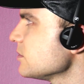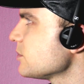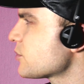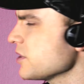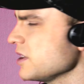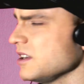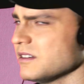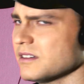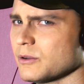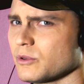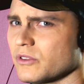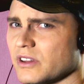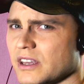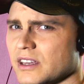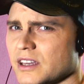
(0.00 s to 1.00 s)
Pretty, I
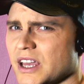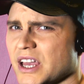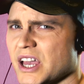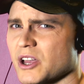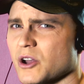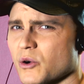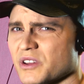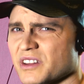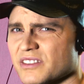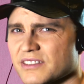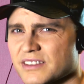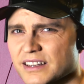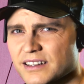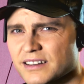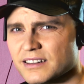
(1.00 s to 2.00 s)
would say,
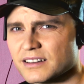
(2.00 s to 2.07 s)
egoistic